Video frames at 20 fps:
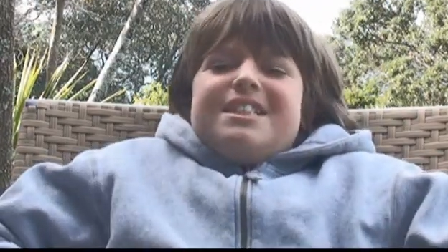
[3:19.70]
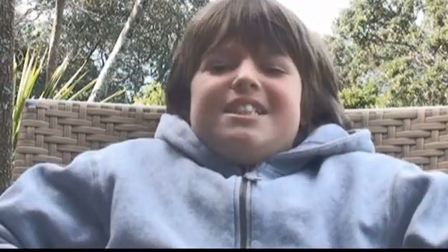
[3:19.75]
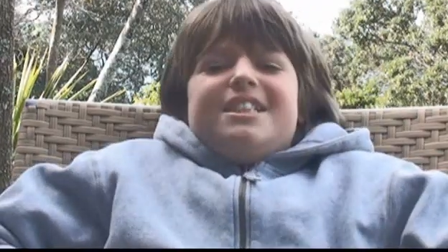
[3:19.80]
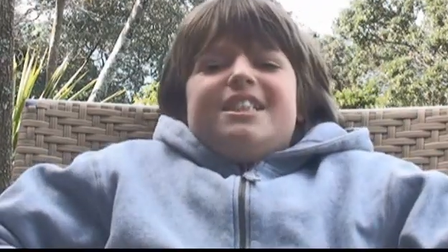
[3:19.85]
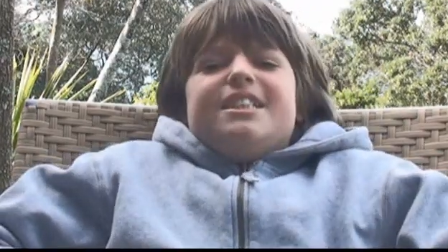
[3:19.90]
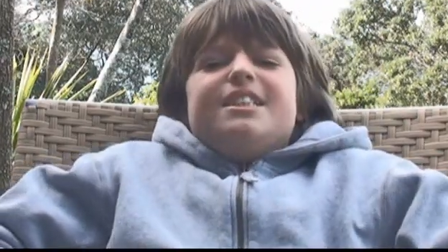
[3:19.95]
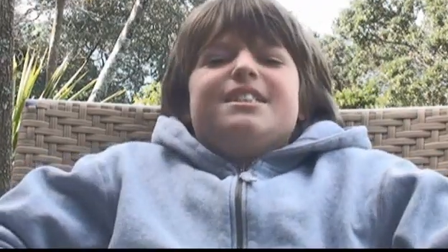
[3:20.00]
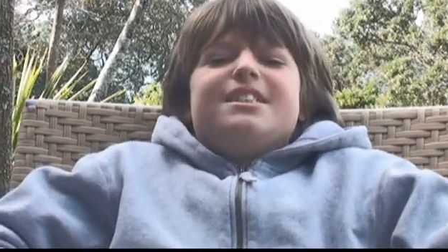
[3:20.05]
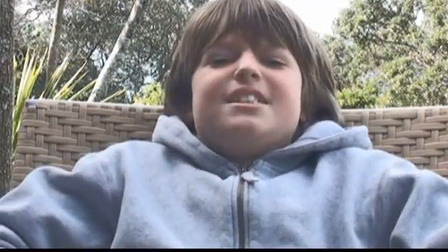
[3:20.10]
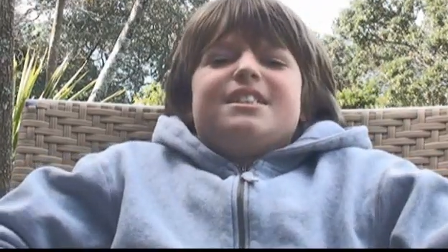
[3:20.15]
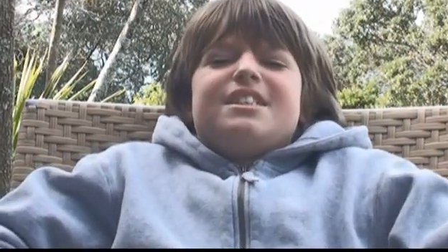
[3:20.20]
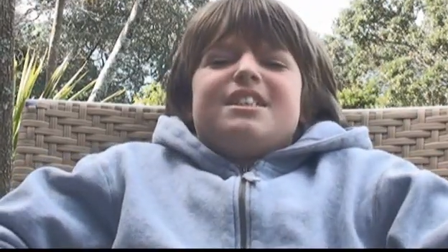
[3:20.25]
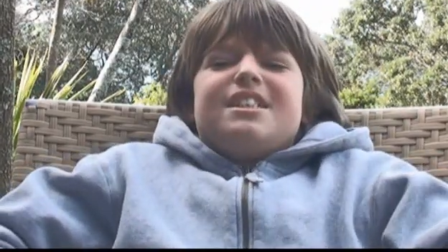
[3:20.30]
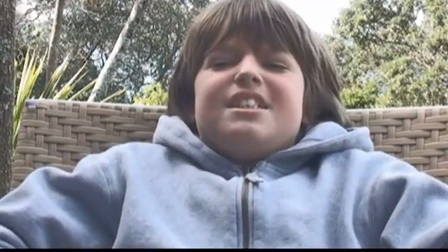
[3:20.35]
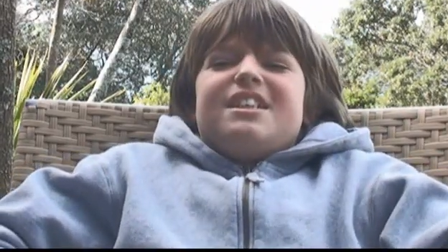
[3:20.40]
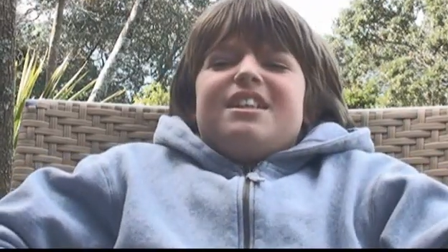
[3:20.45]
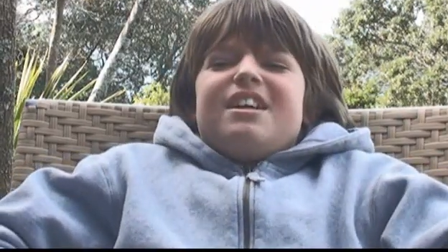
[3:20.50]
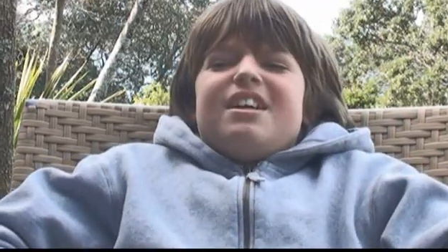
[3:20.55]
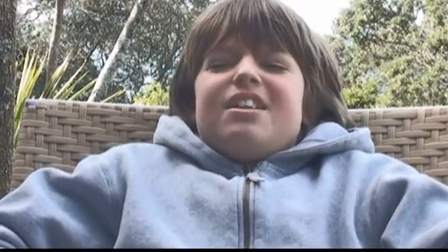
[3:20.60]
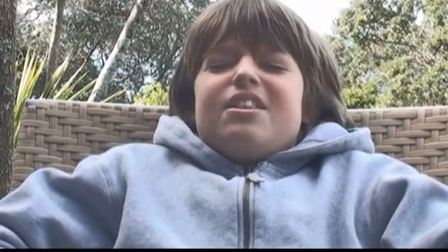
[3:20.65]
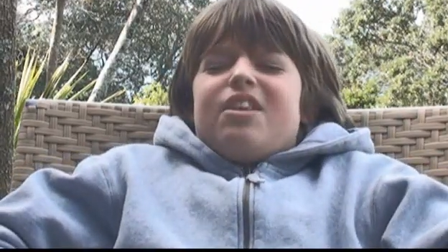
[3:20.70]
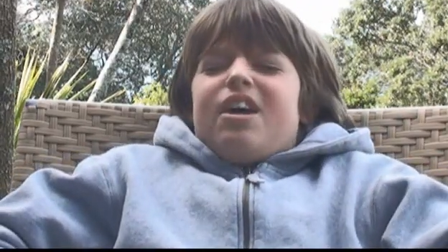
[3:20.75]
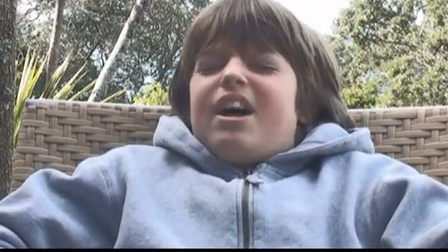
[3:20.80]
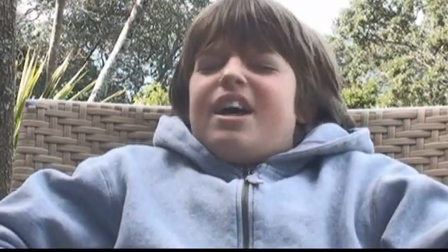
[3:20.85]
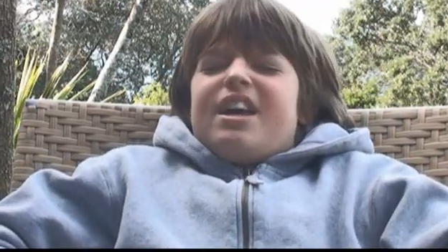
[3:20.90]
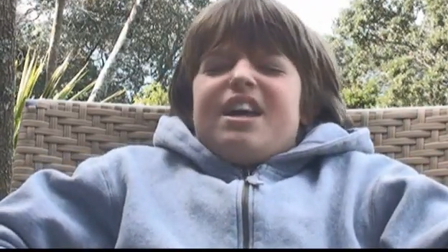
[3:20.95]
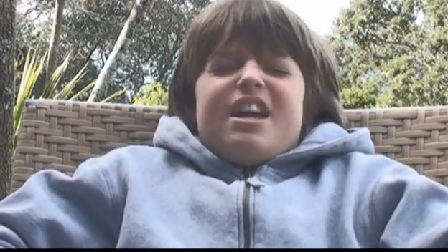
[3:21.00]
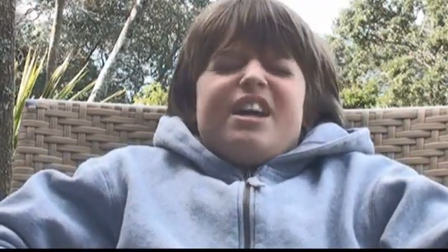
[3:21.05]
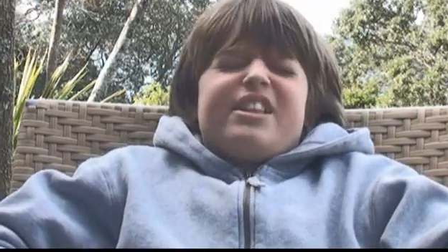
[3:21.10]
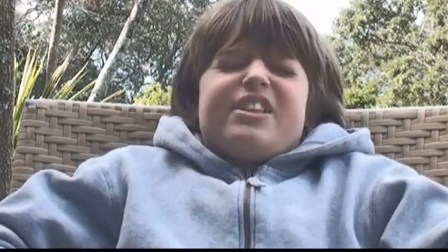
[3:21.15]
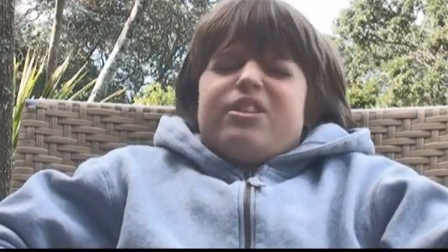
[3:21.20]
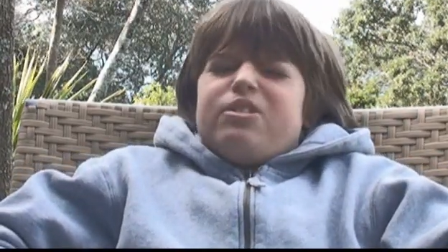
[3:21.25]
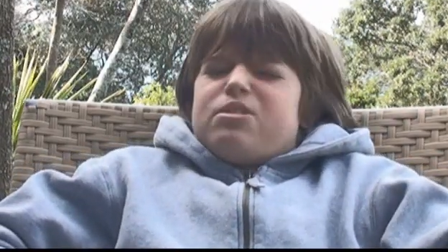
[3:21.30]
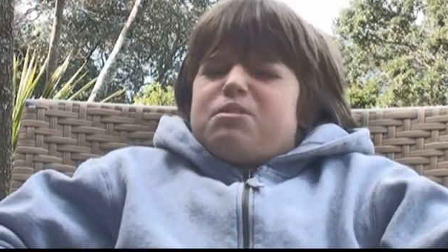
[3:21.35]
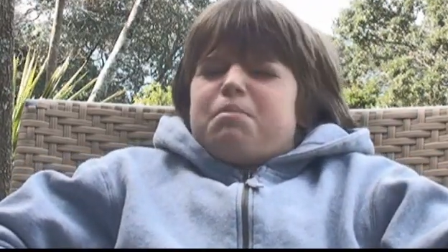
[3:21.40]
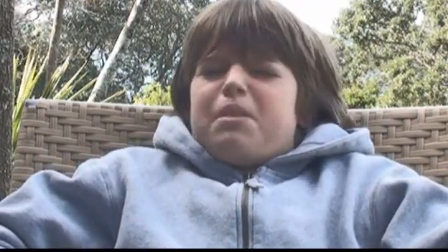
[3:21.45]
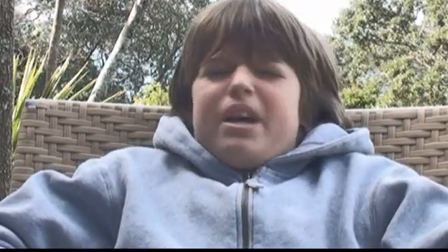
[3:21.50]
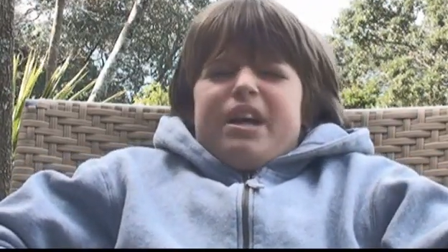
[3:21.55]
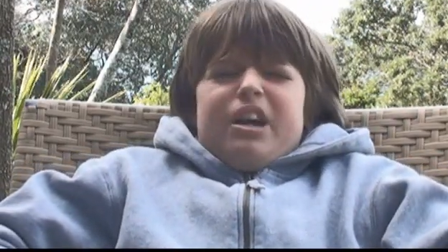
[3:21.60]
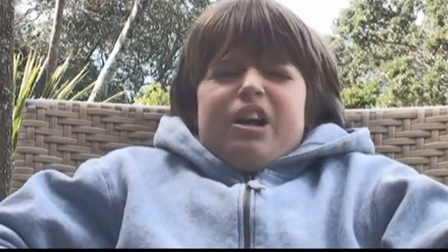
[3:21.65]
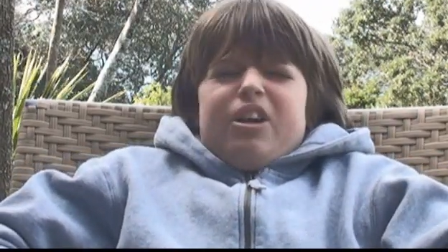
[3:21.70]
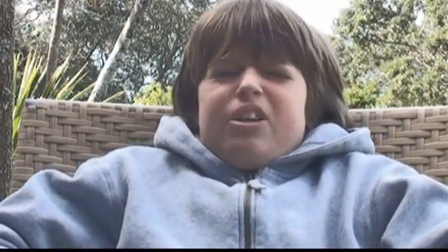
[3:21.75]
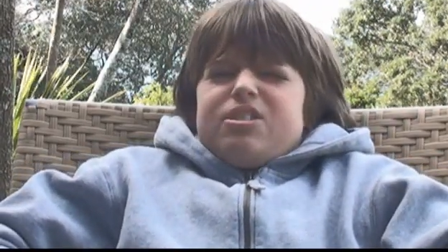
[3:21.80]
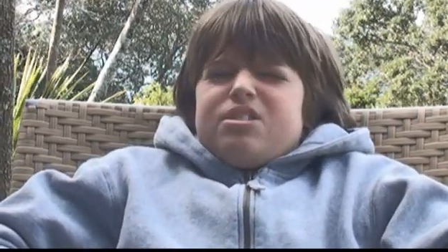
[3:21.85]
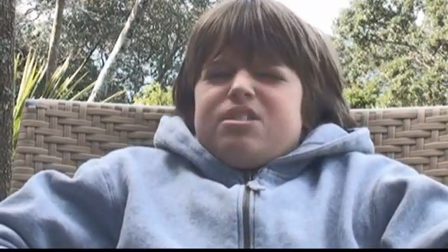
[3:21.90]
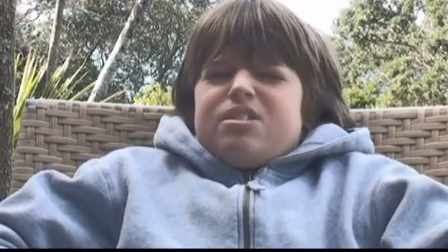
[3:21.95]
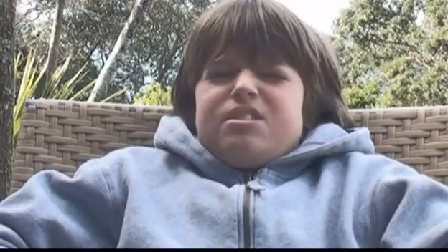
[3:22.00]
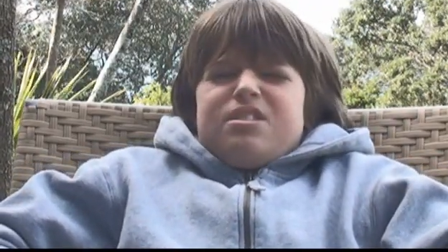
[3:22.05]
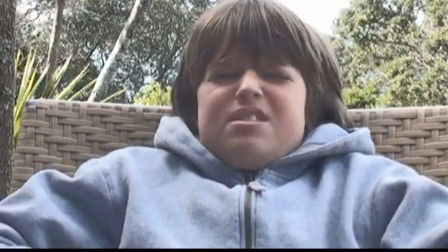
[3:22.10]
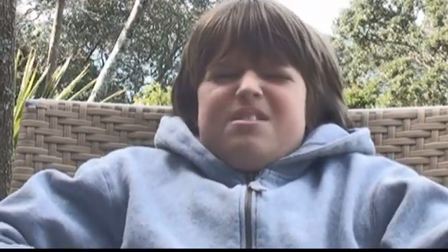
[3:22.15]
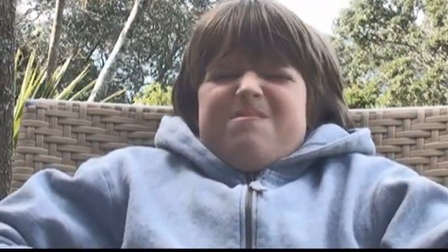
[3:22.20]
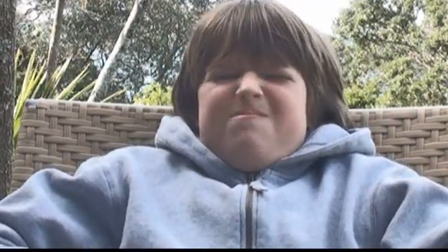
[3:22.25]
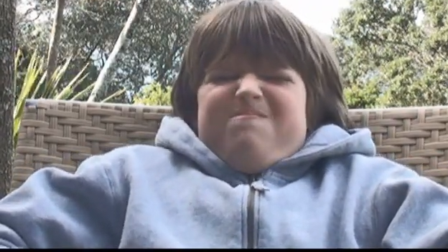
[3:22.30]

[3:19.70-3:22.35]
I hate those bikers.